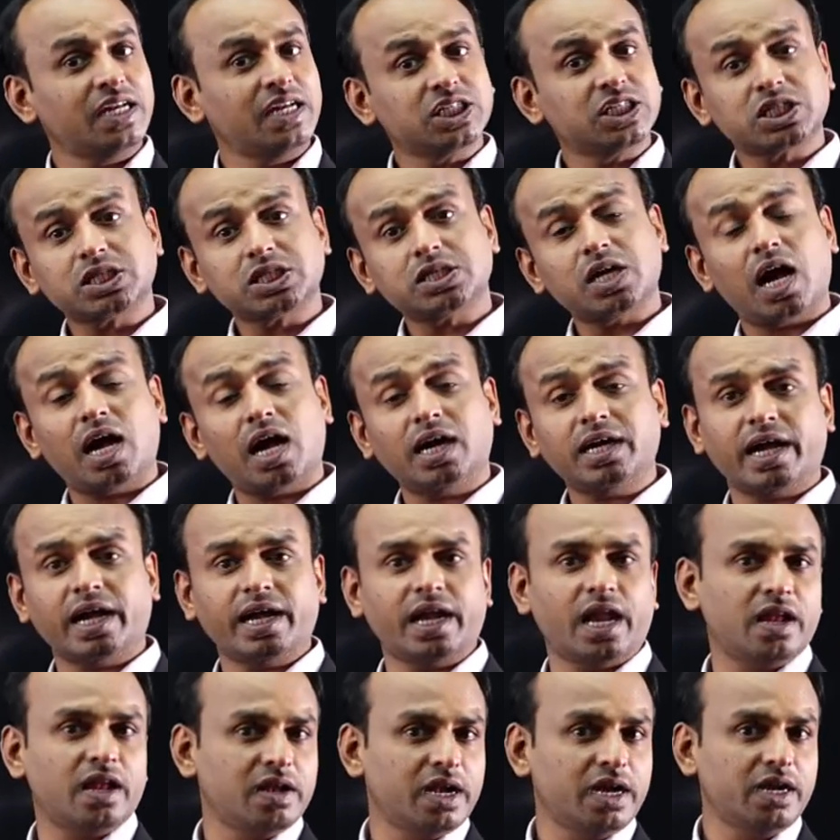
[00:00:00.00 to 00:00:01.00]
I will start
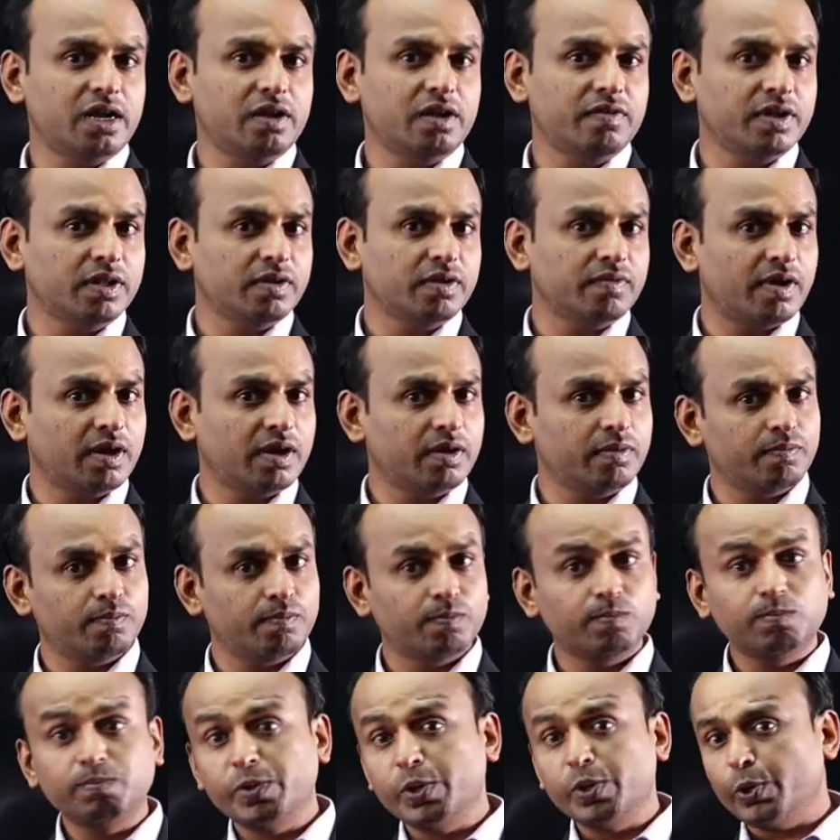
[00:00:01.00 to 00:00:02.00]
and I will end with one
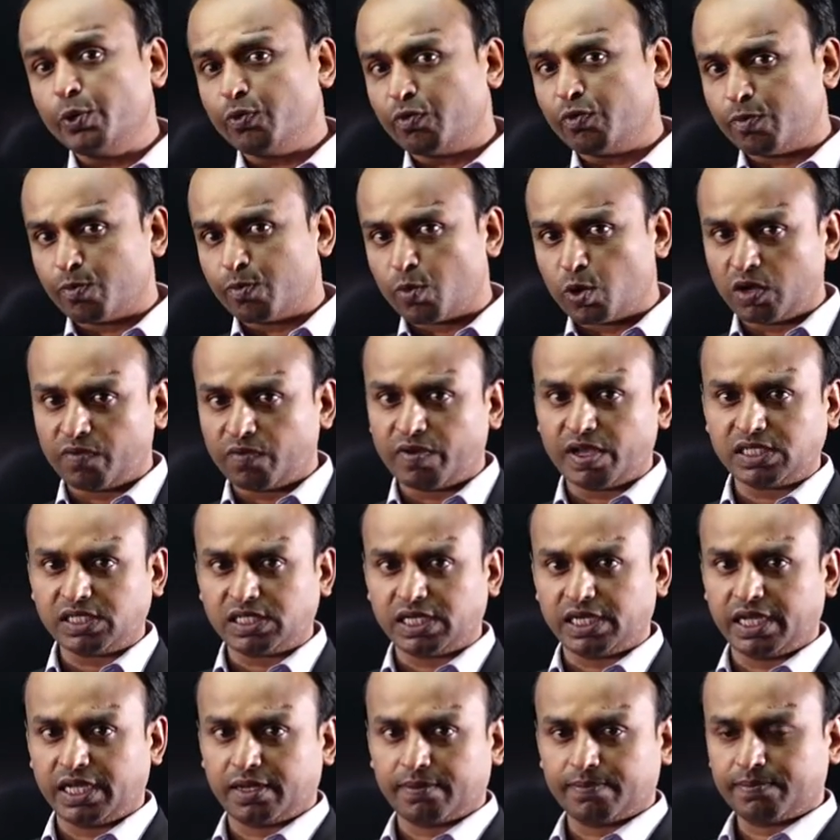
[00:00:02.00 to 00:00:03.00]
beautiful
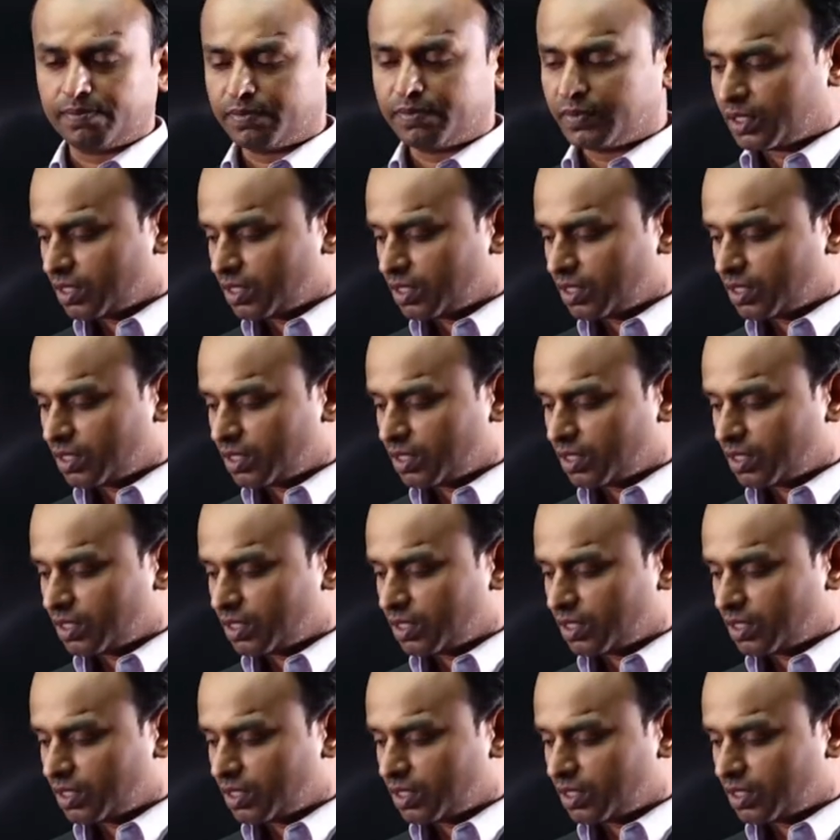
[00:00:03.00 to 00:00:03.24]
motivation dear.